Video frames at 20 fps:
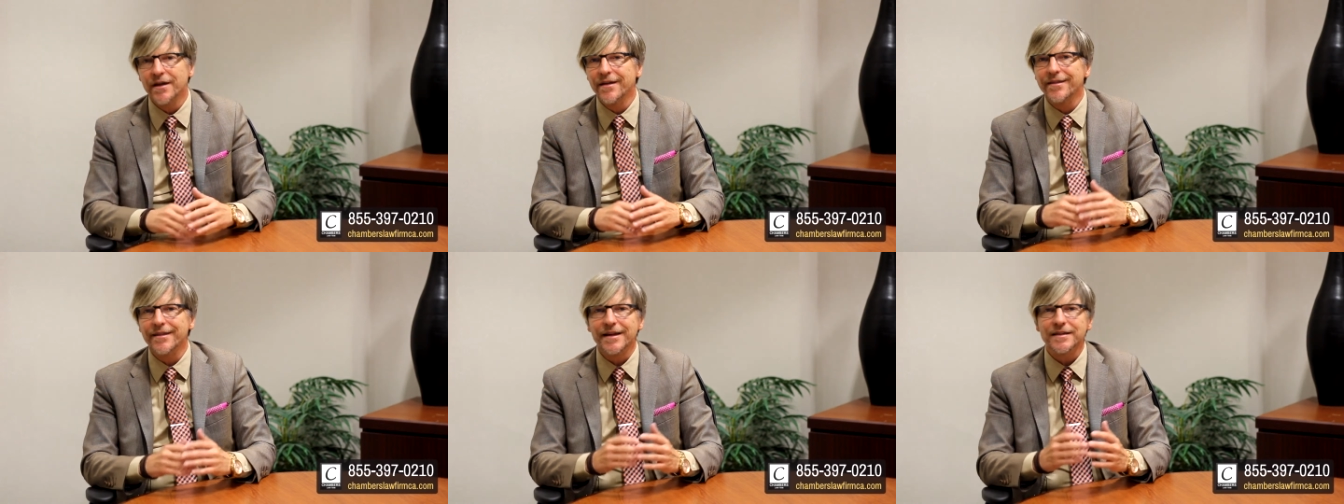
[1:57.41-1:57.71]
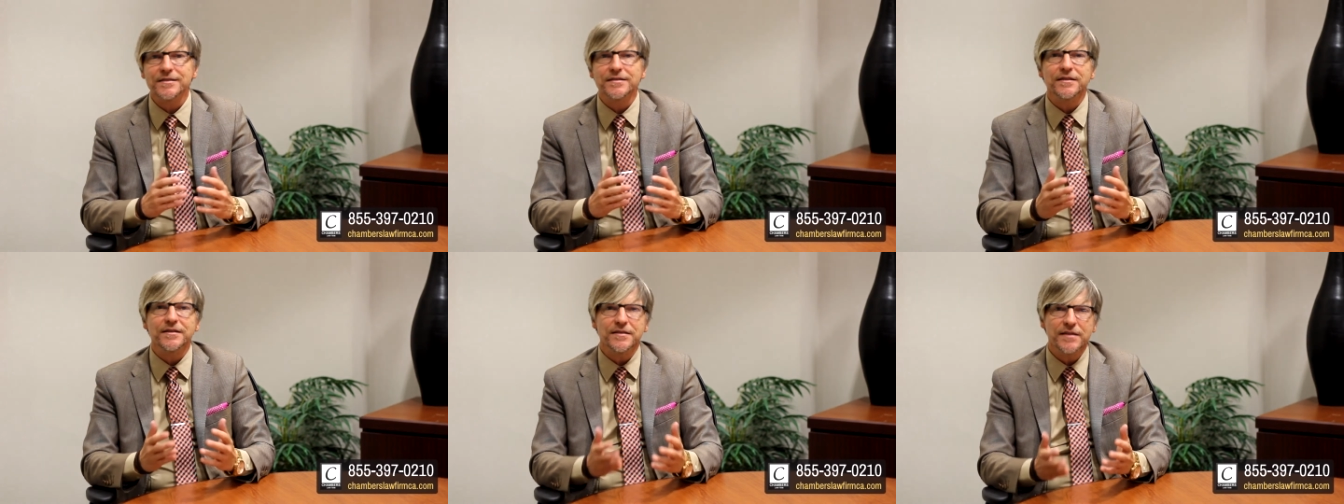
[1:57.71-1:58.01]

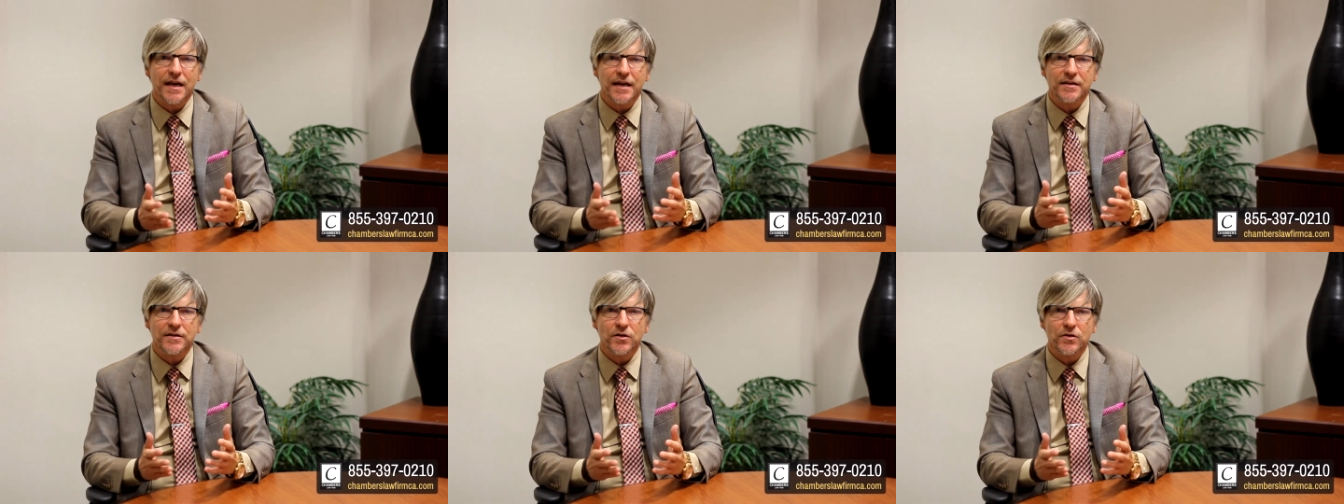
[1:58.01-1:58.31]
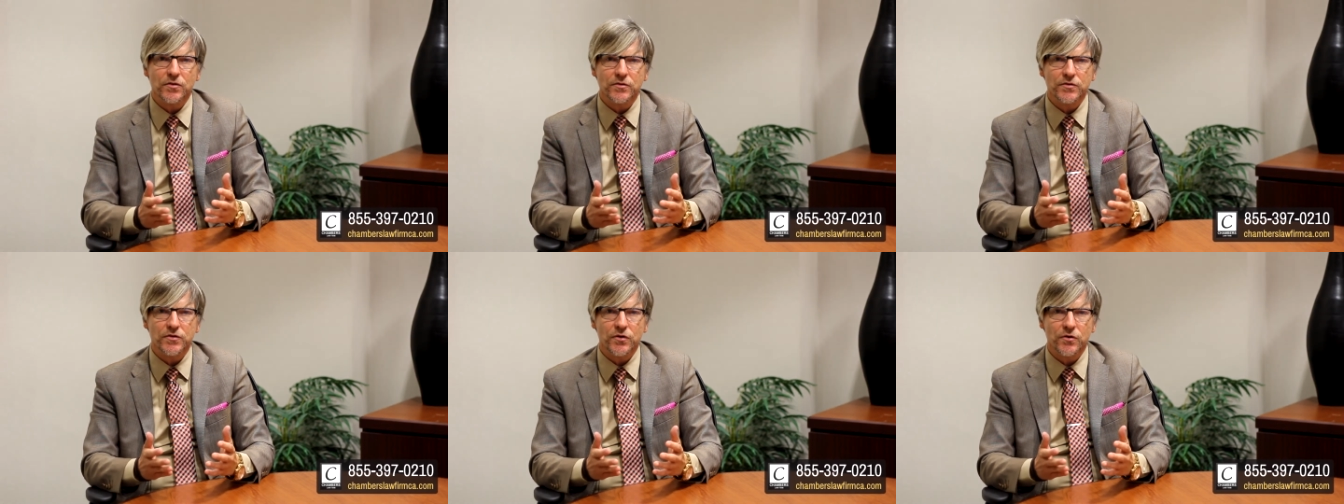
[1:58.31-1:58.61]
That's the
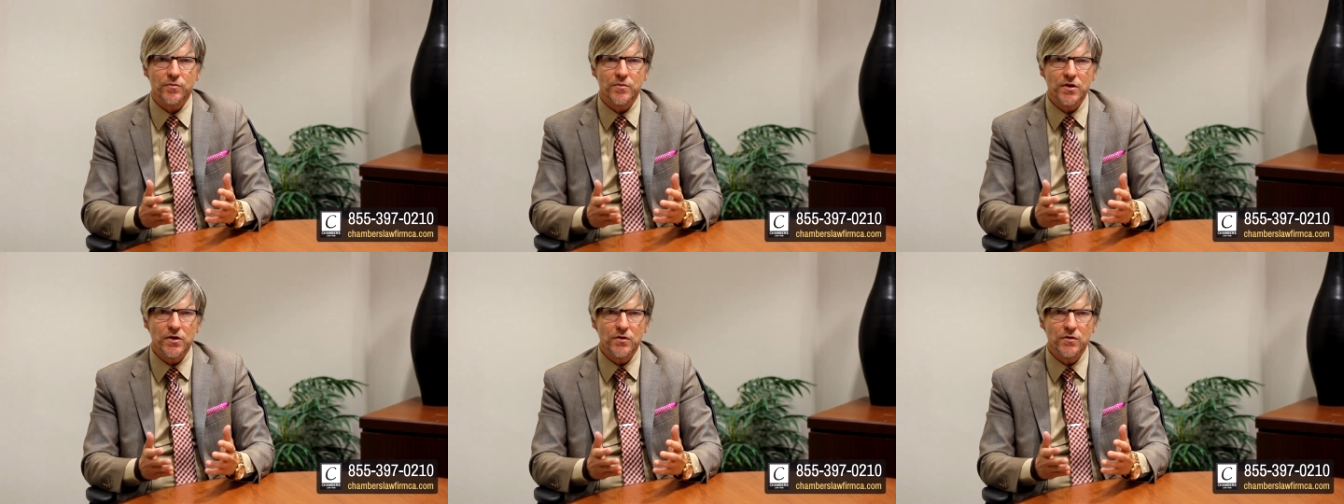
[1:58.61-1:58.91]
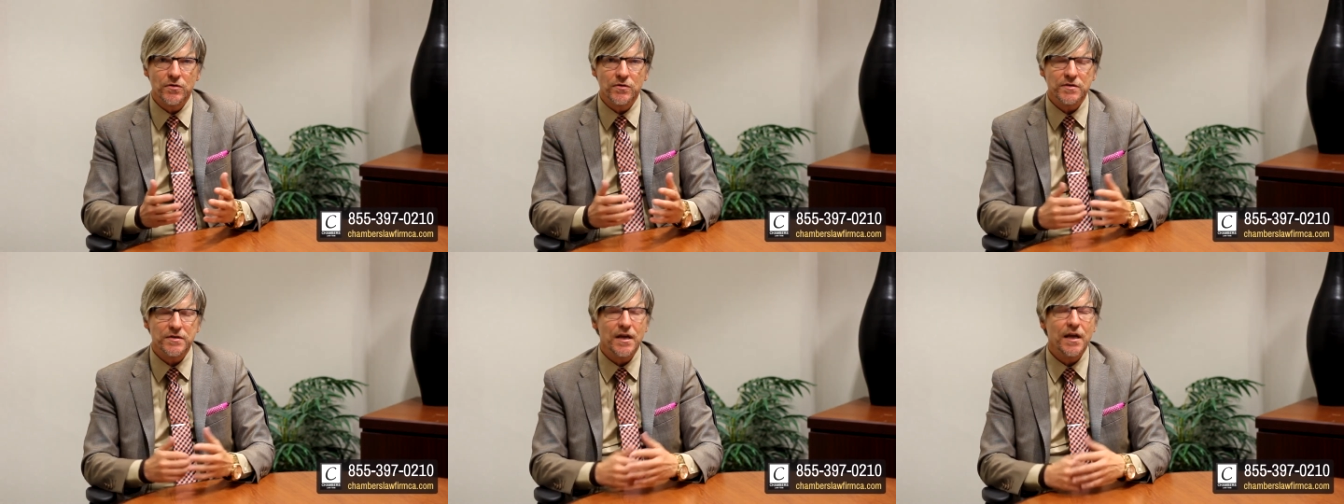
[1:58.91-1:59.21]
technical term
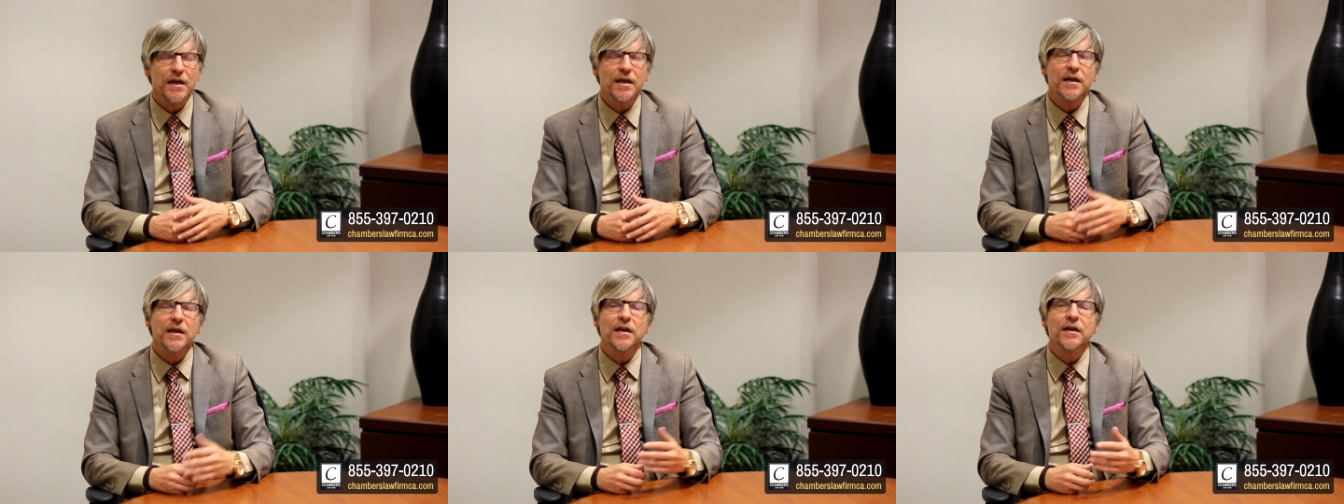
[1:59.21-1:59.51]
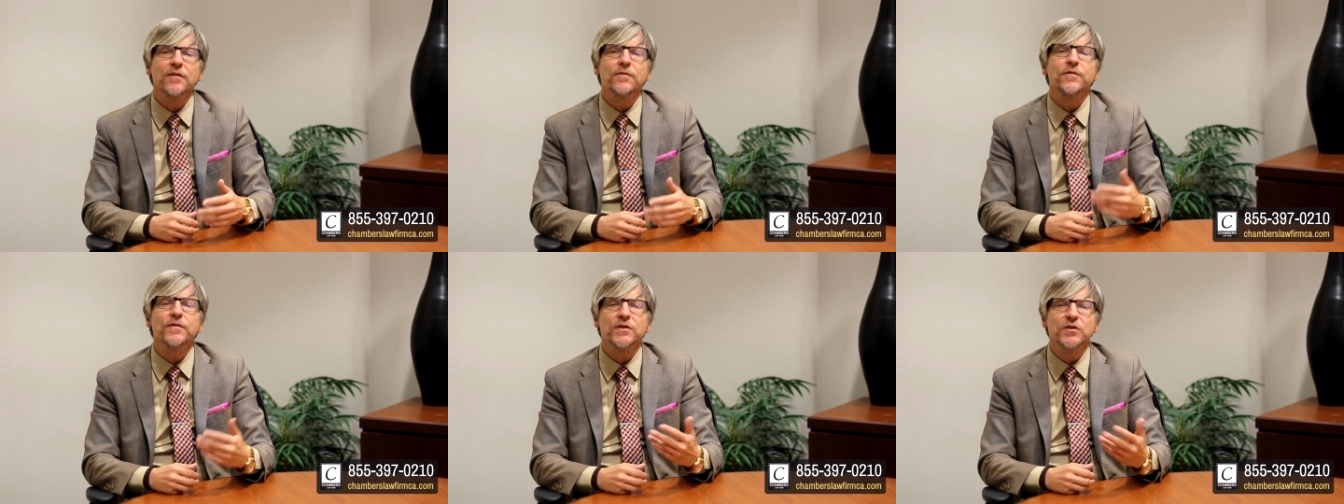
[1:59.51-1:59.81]
used
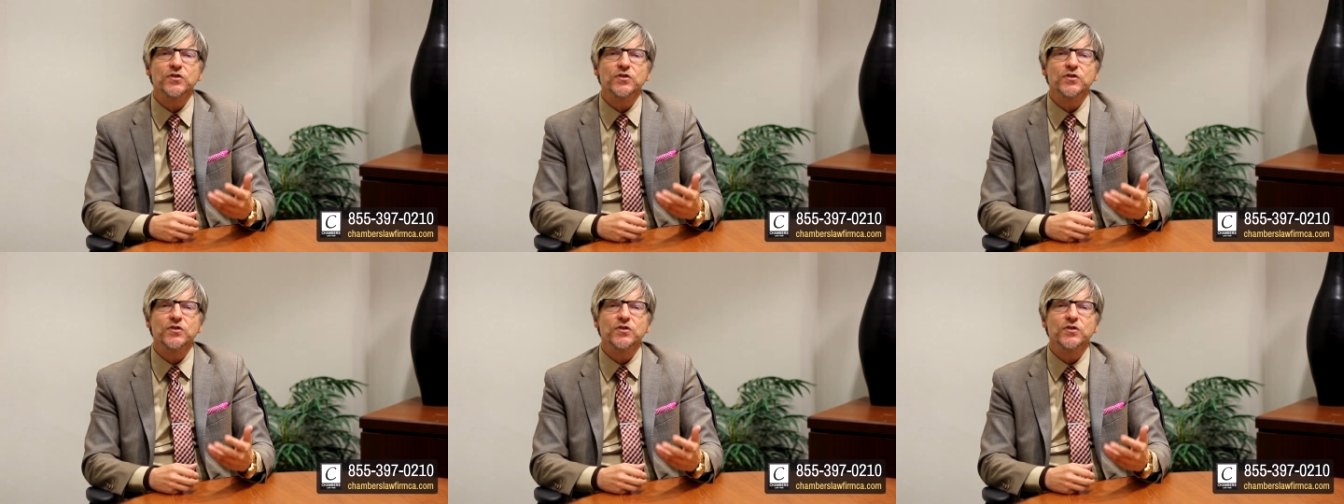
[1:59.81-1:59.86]
if the